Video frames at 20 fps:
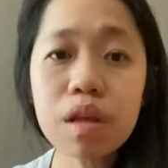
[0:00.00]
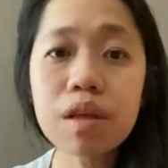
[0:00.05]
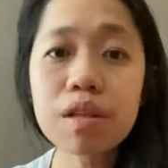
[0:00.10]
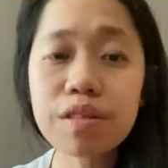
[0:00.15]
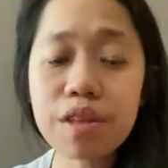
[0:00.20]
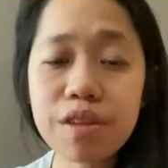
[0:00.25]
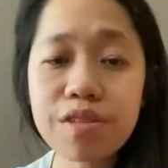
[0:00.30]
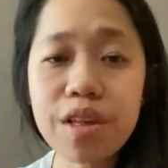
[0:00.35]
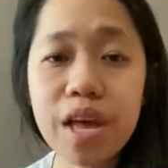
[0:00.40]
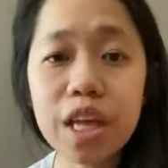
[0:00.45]

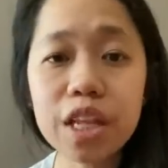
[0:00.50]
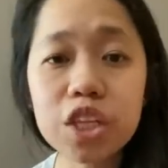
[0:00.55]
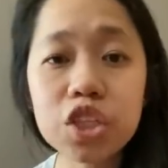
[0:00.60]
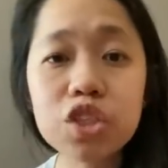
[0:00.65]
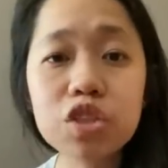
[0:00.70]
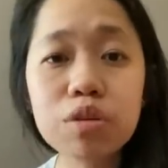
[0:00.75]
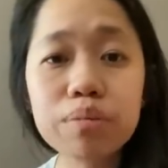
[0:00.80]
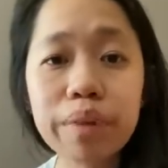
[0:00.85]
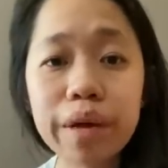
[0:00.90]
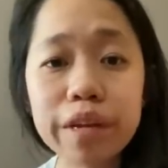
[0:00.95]
that's the
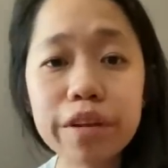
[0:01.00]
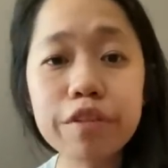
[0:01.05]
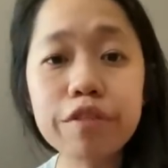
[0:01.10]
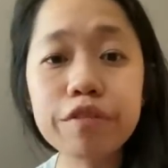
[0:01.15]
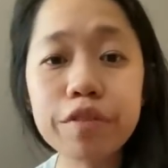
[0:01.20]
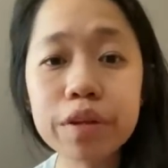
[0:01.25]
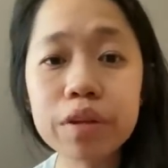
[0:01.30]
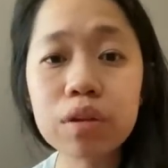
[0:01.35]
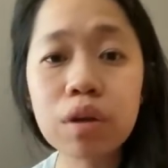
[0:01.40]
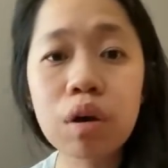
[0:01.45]
additional
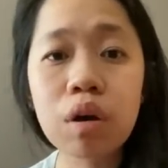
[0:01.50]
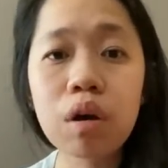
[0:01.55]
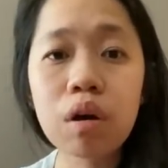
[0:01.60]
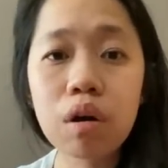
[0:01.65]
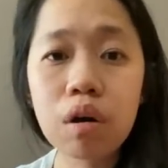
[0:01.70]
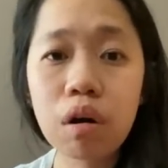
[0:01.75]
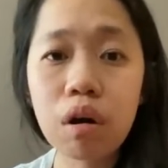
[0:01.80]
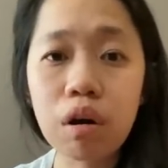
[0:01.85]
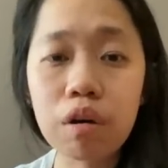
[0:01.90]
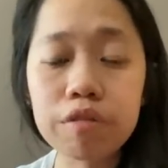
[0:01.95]
benefit
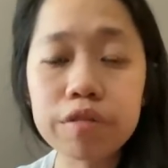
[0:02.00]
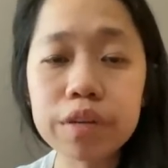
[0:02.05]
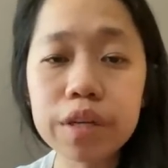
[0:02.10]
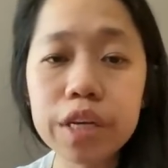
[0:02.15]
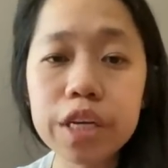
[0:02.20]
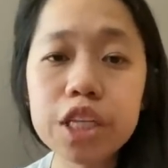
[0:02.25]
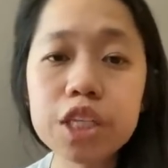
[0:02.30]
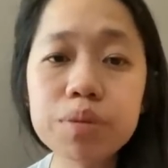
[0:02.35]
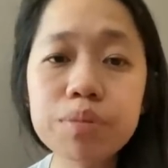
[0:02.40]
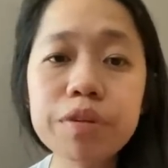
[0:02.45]
of the
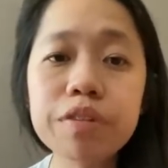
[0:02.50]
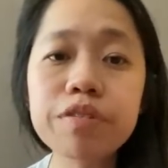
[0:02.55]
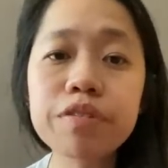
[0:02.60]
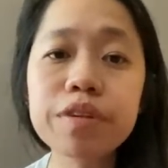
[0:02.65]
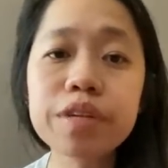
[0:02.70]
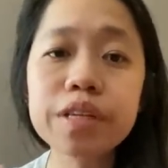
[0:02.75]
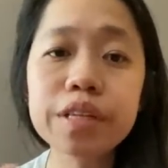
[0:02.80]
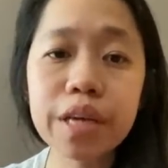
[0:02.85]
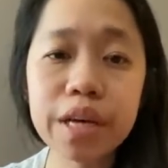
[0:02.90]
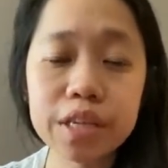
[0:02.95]

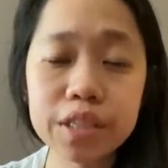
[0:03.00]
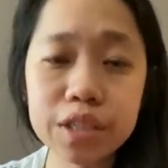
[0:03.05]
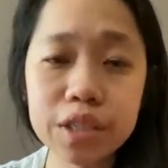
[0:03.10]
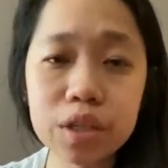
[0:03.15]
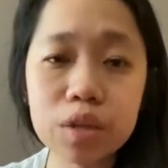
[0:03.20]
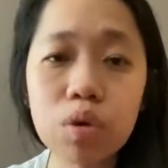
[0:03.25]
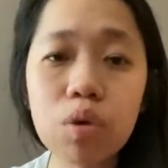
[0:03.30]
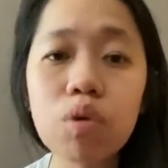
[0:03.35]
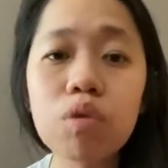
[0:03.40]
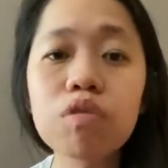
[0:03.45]
HPV
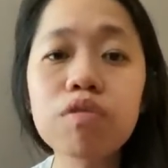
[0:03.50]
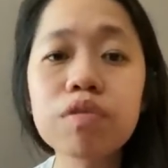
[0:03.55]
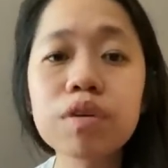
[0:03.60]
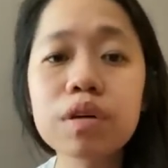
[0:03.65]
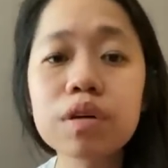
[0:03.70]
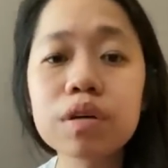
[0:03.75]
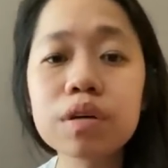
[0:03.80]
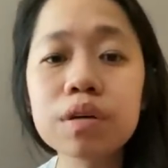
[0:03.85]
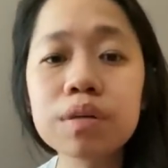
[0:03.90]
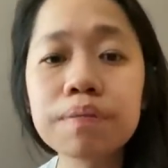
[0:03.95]
testing
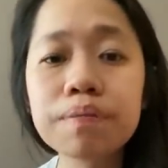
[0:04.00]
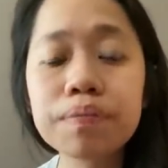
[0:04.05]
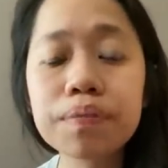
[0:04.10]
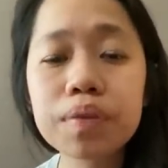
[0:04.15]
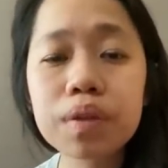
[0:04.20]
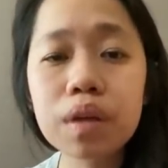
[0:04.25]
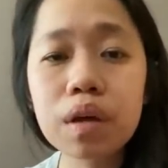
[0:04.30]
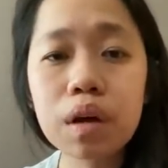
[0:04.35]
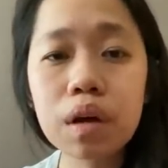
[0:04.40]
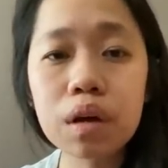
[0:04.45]
over
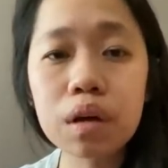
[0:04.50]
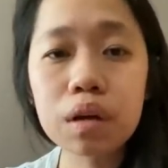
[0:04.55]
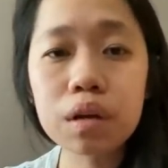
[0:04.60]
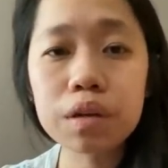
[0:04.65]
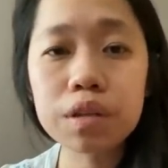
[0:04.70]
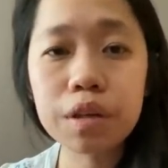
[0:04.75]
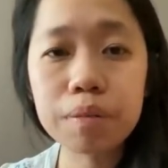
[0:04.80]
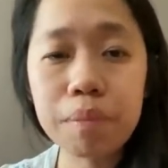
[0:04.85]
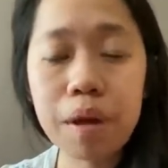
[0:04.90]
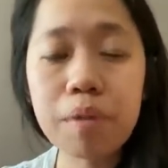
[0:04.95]

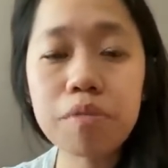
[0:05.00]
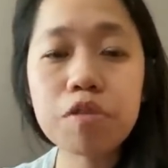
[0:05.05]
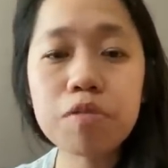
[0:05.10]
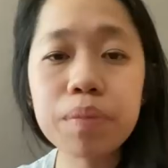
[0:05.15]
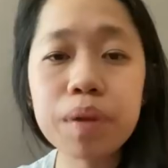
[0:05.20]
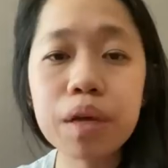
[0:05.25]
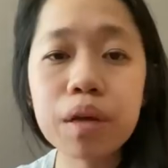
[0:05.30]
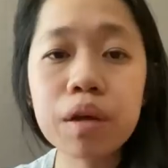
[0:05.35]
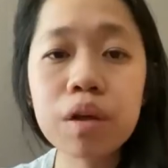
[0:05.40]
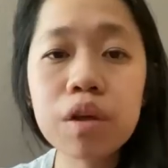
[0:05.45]
the Pap
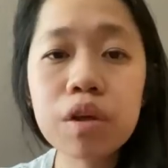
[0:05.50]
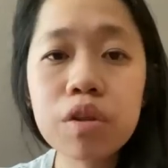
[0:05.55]
Smear.